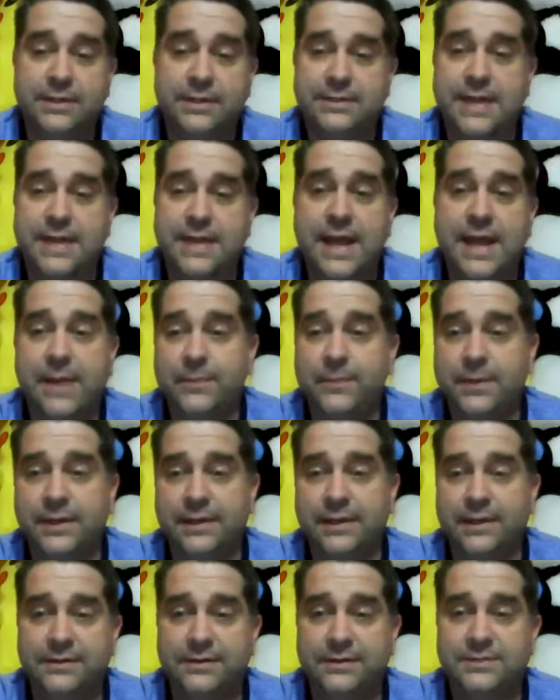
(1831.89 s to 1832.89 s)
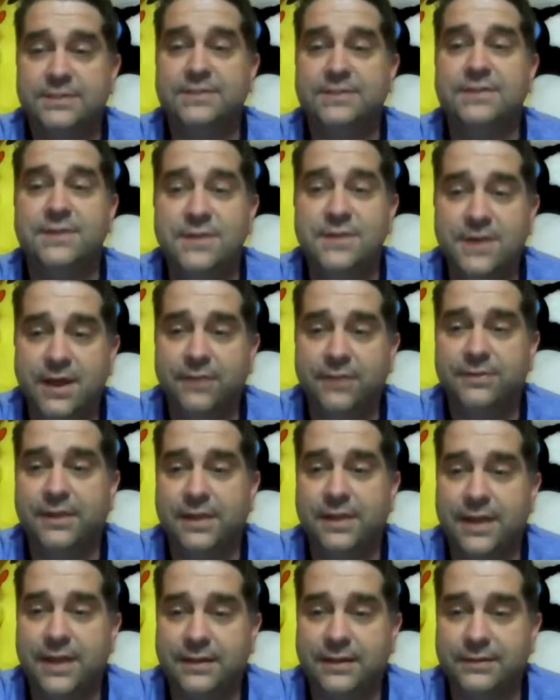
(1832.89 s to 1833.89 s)
then it's happening, and there's just nothing
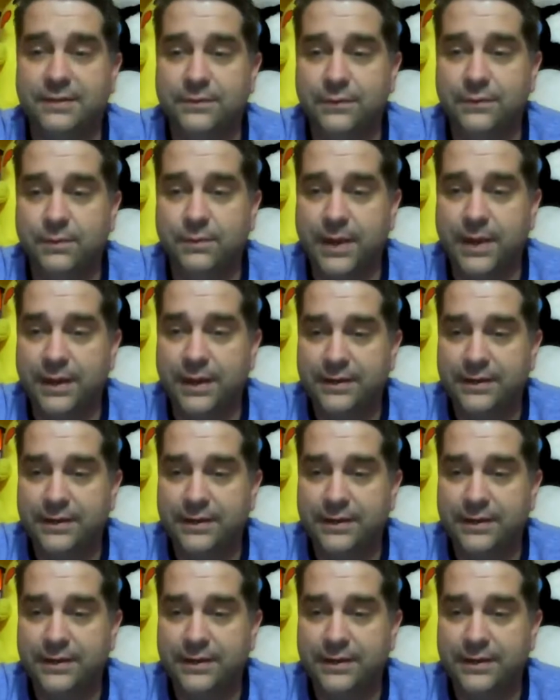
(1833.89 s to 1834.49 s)
I can do about it.